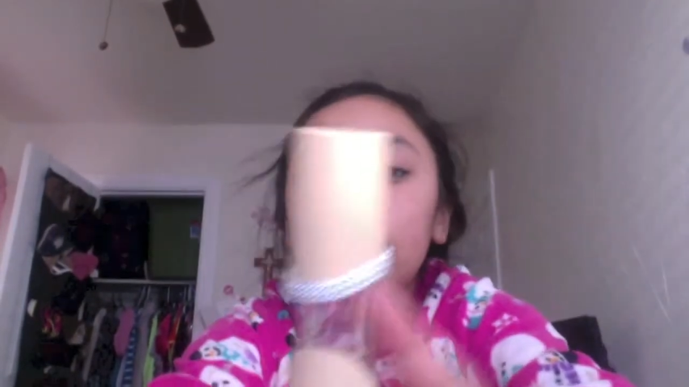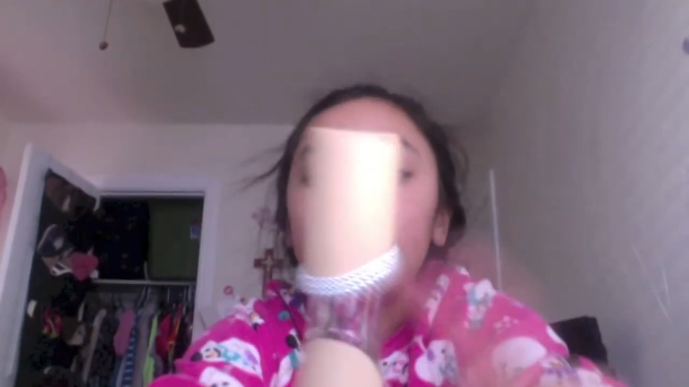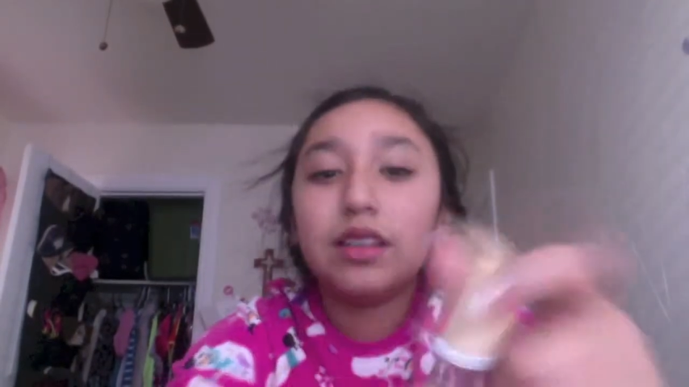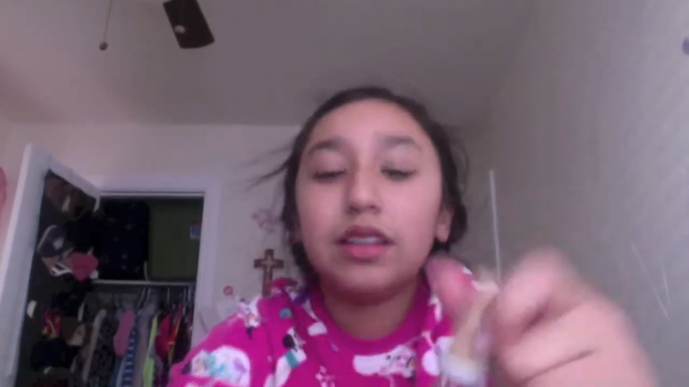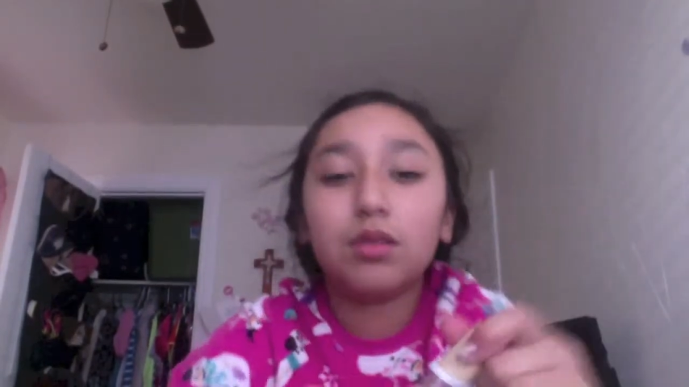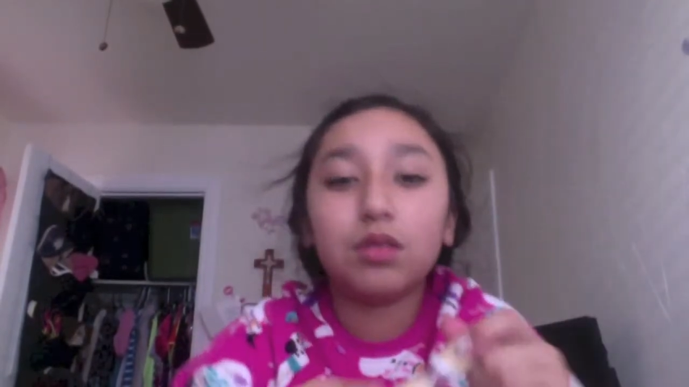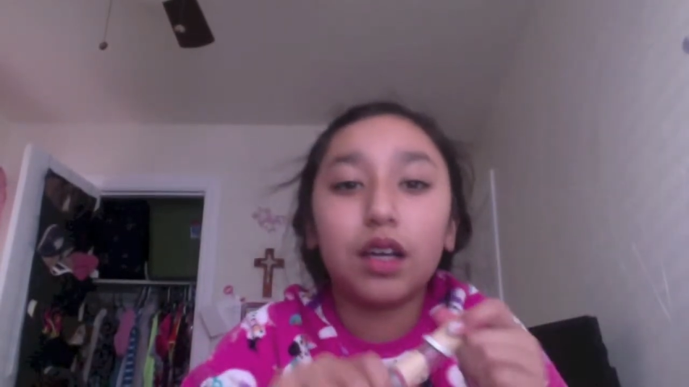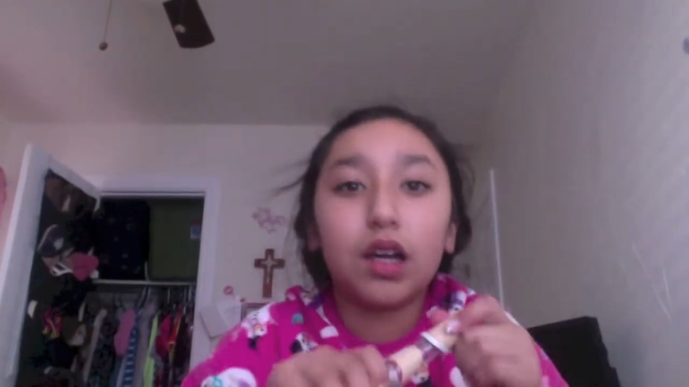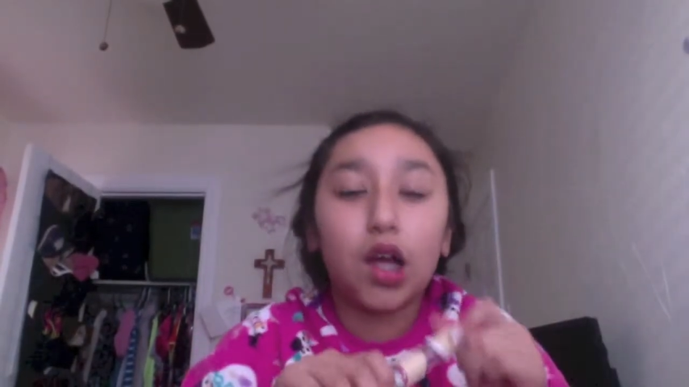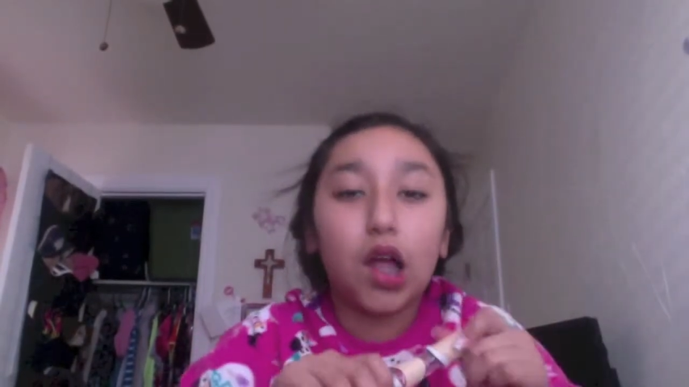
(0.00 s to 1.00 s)
No, look.
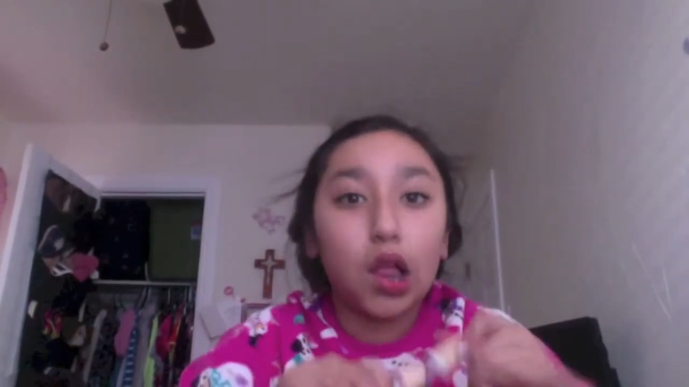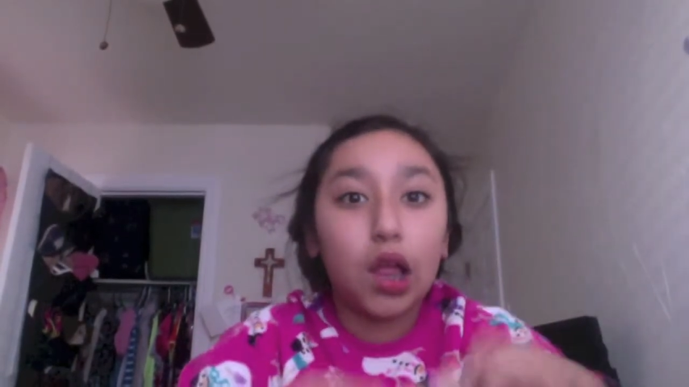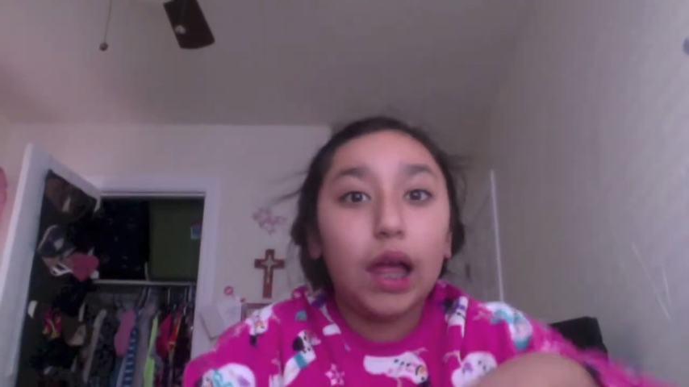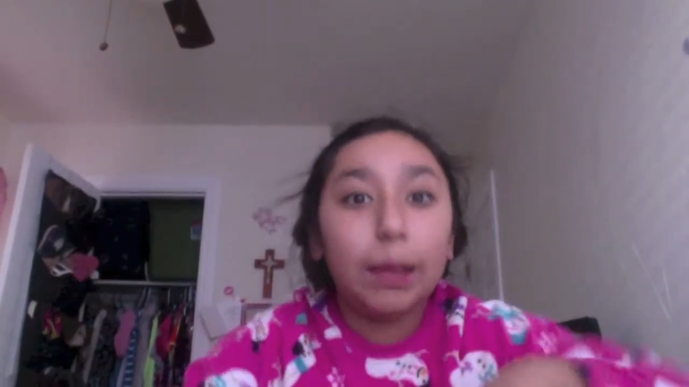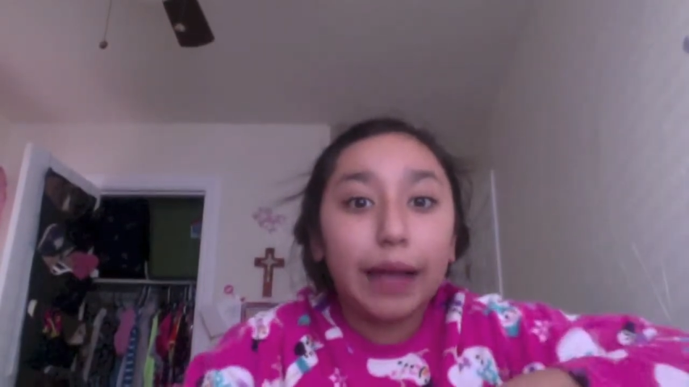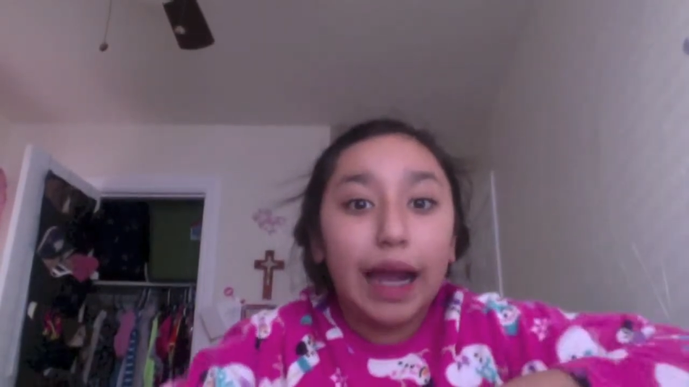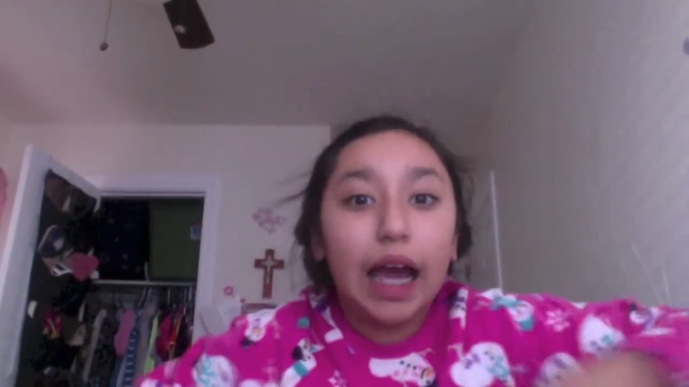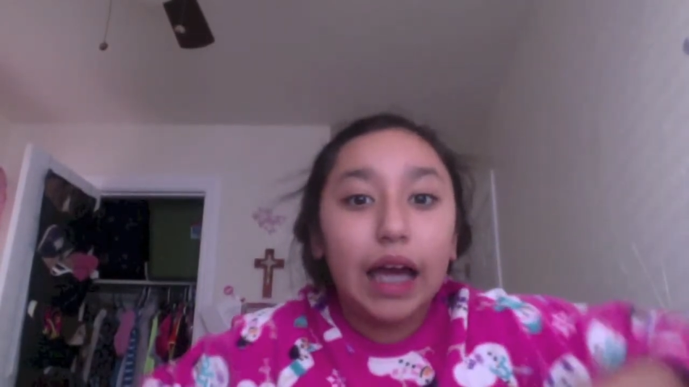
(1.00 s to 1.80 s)
Oh my god.